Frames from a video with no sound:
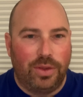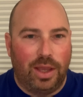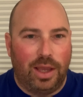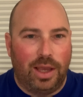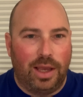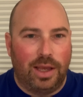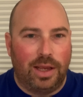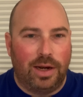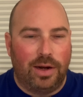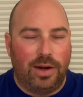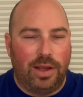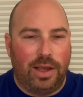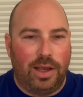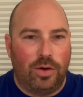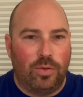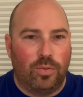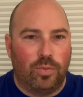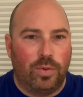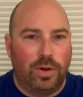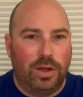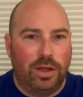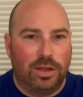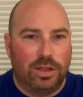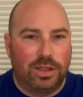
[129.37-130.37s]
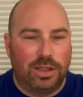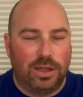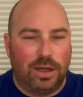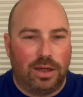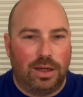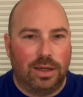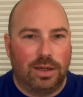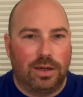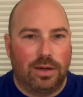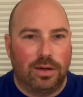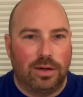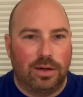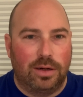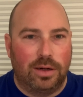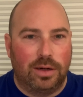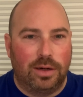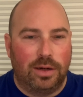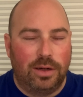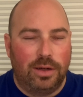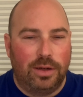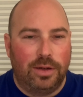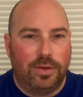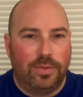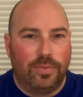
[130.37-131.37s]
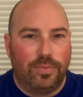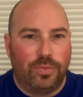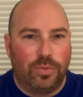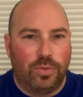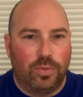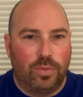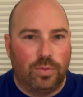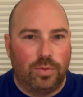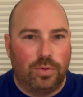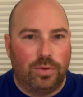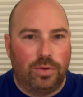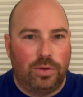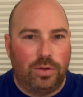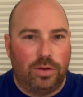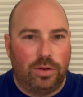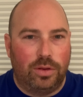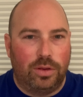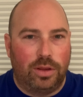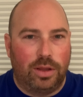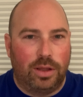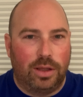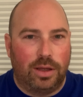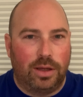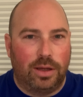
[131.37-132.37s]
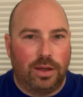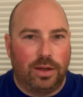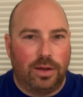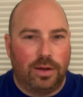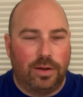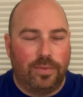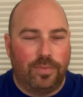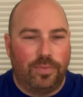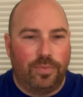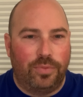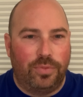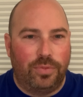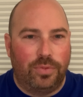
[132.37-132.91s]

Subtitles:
And in real soccer, the